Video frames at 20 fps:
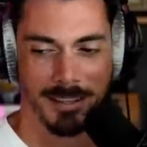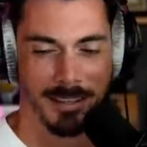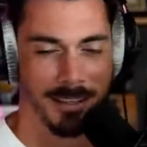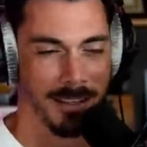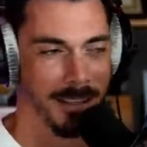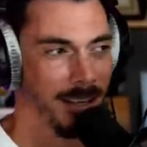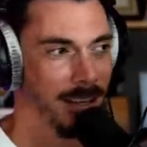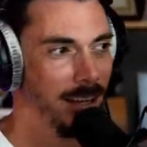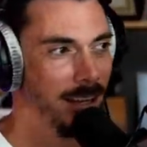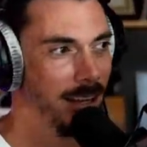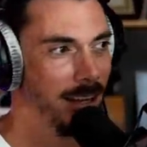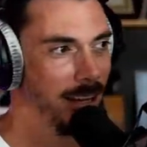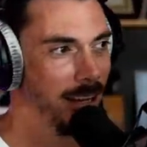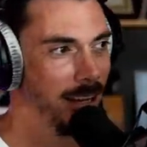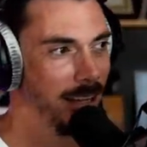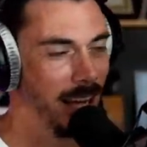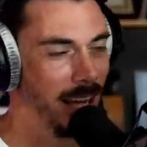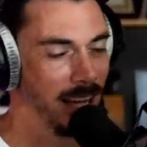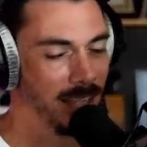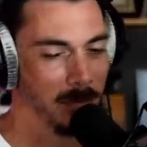
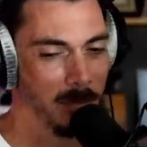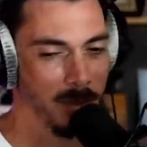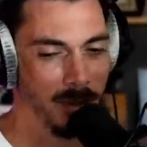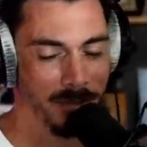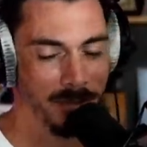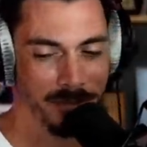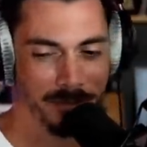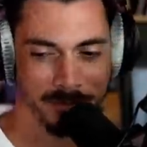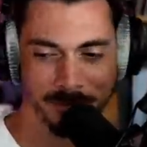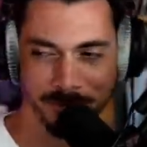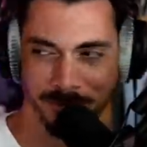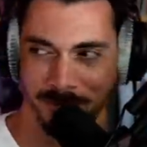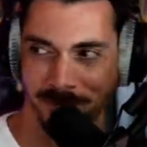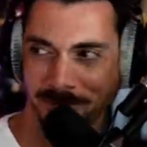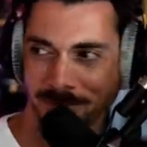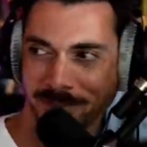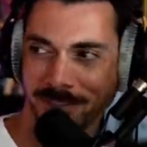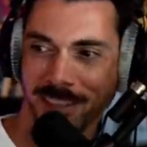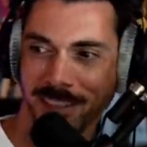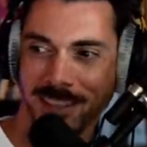Gazimov.
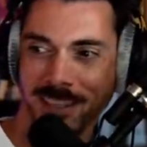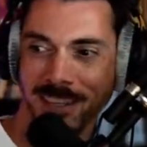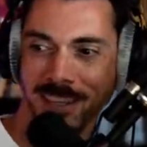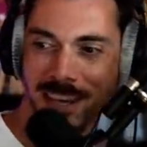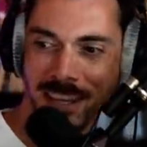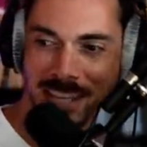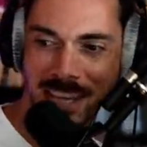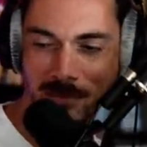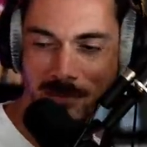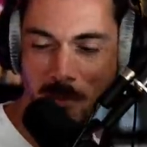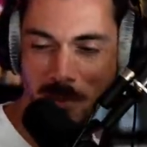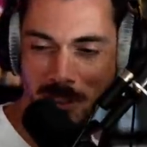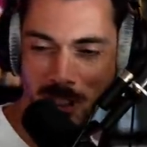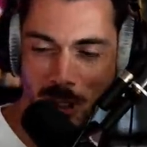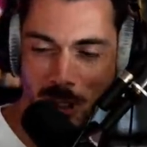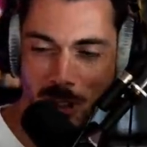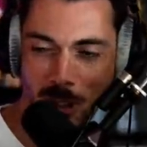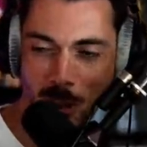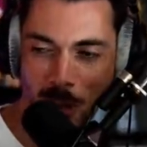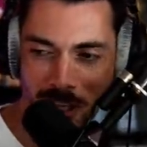I gave him a
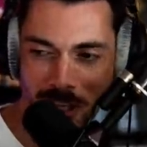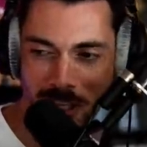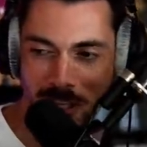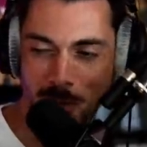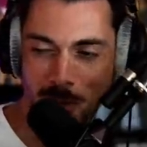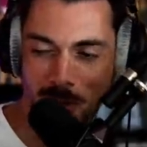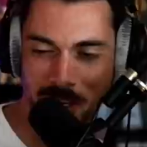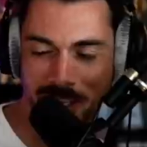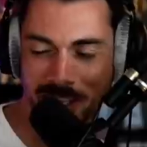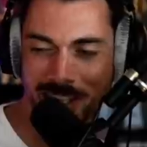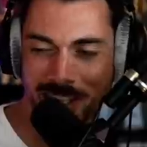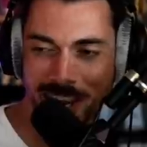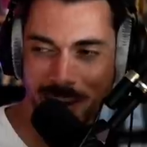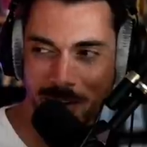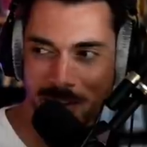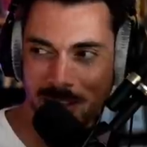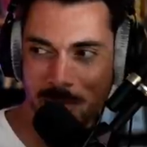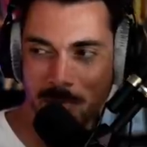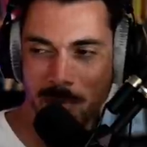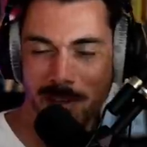new toy this week and now
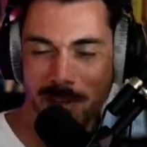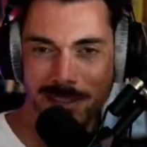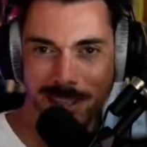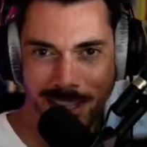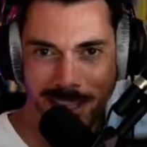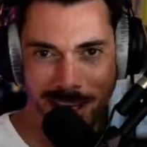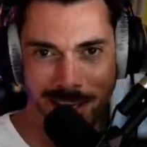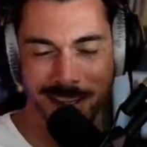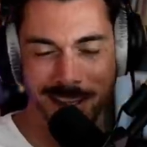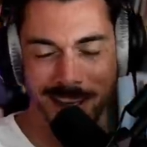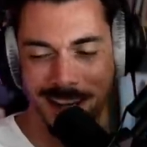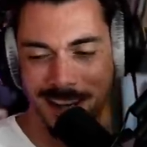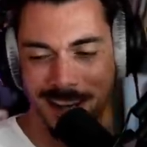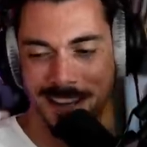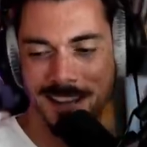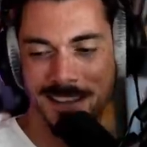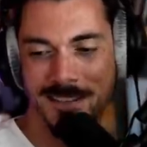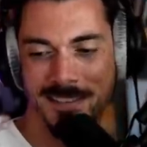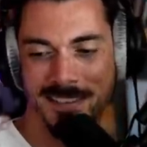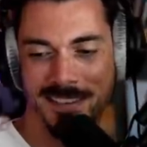he's abusing it.
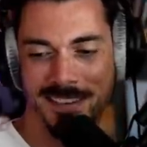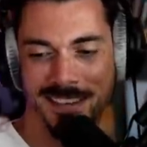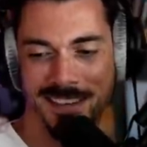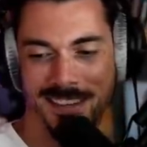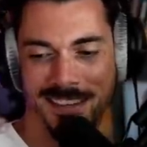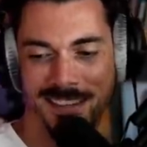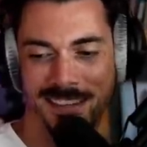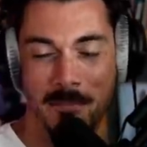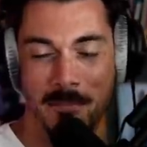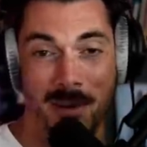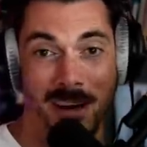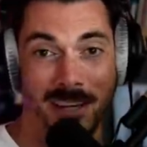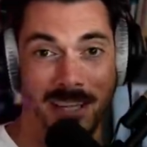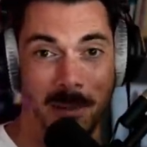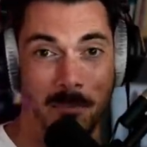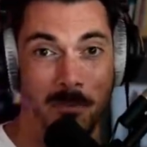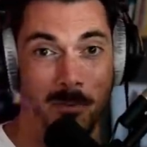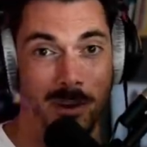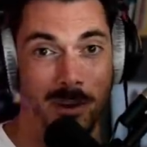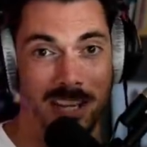The money
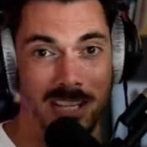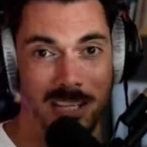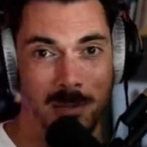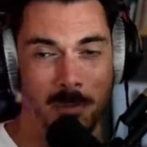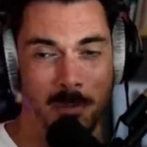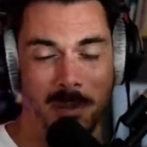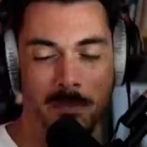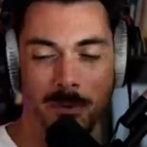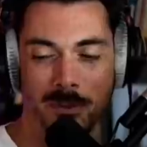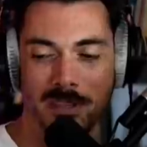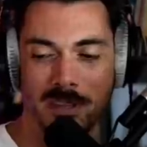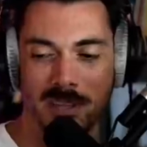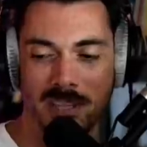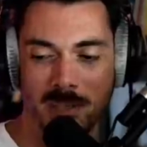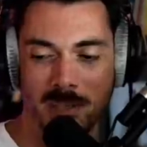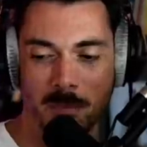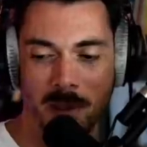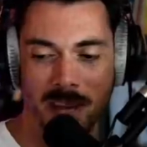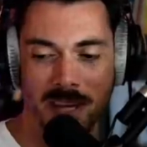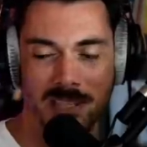brings people to the
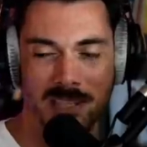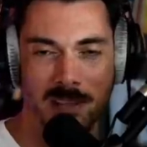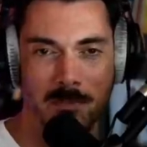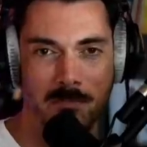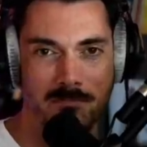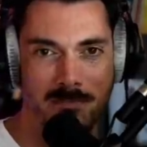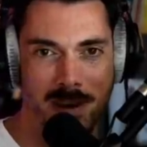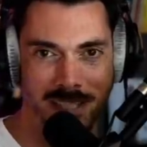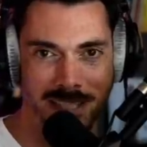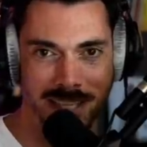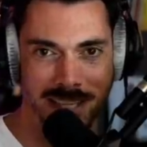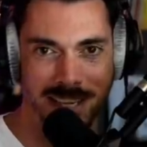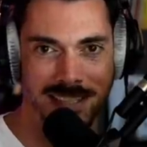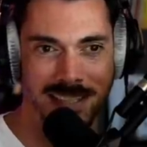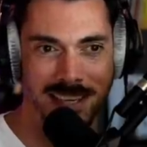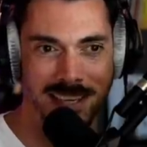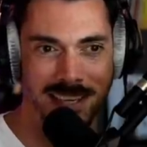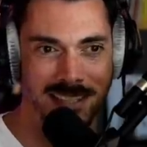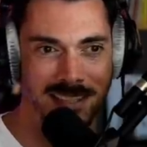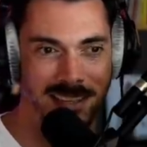space. The money is
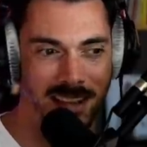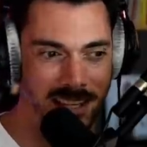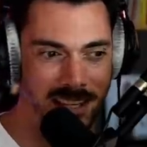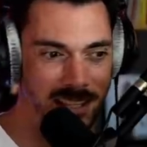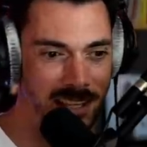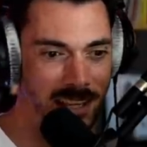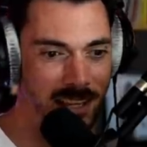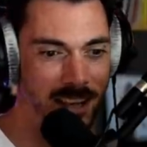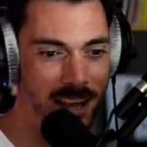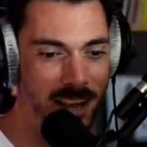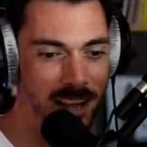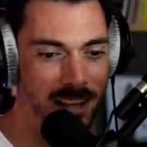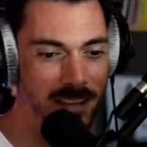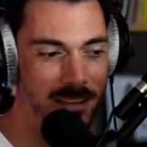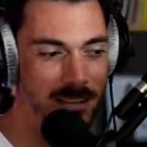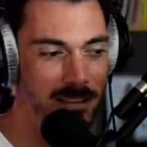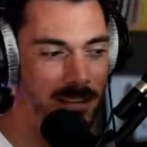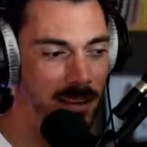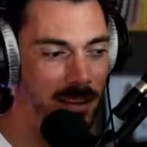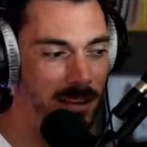exciting,
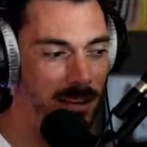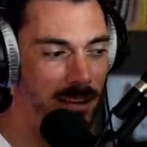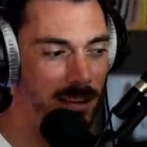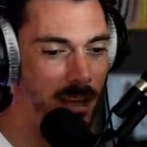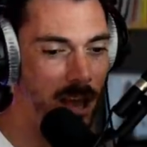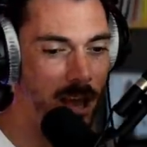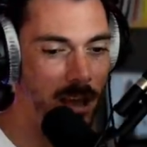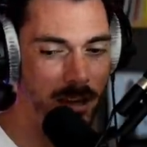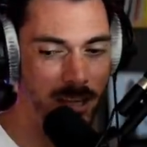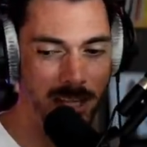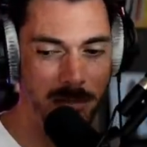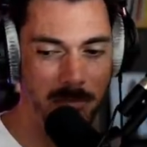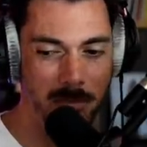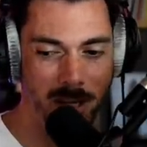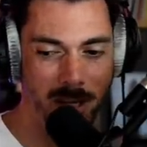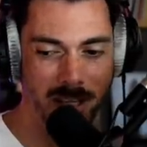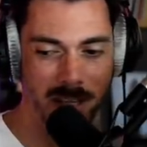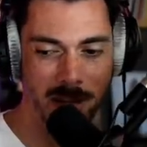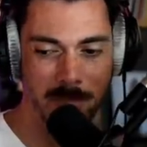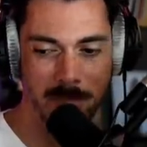and earning
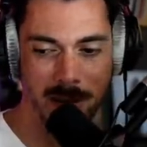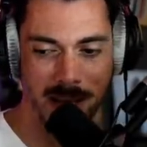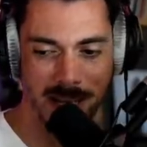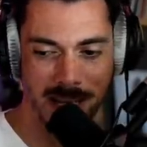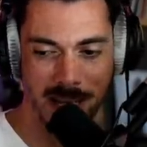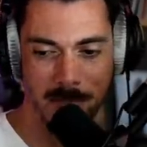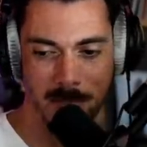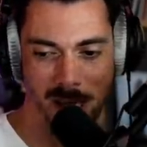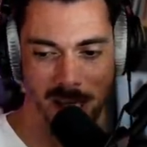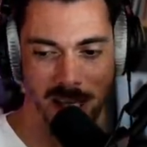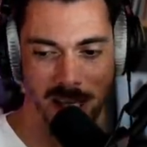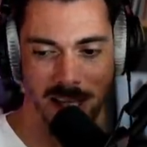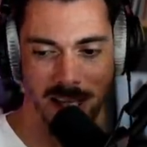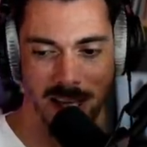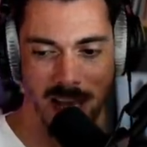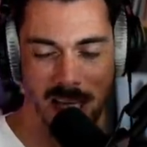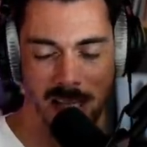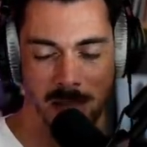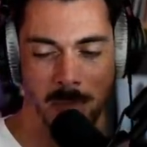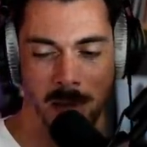money and making money
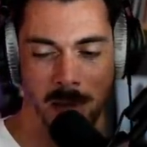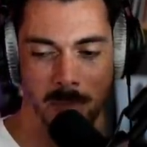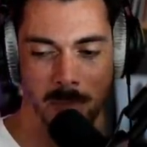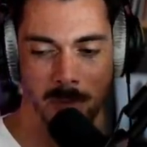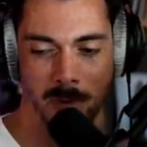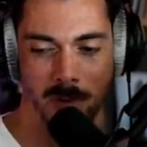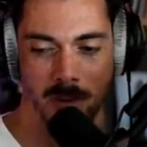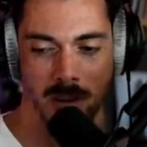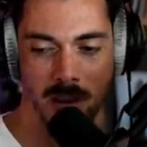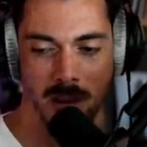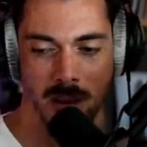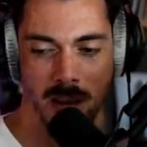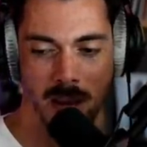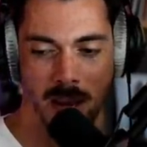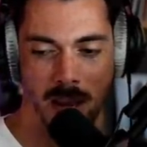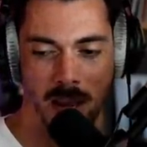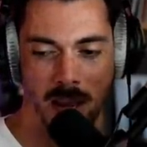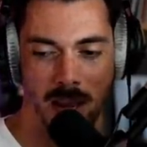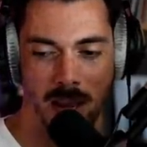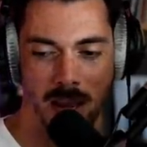gets people
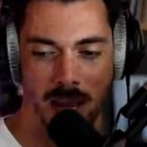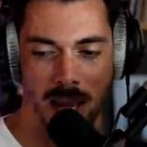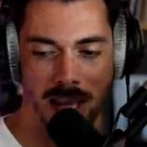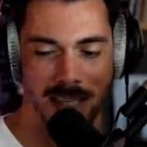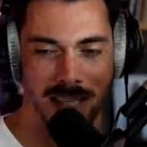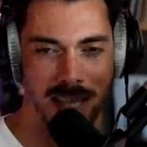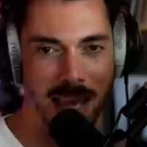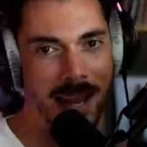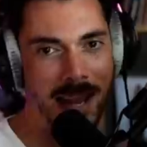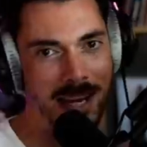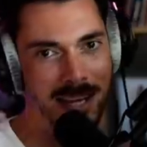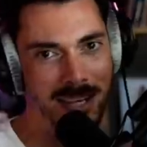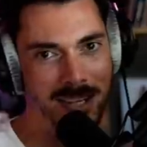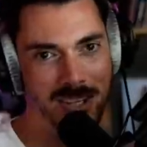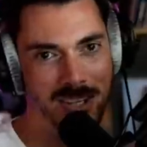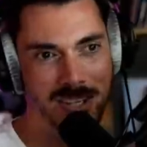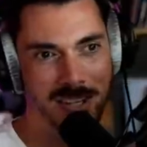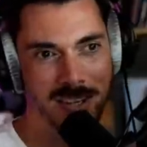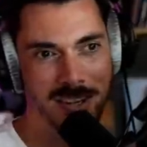engaged.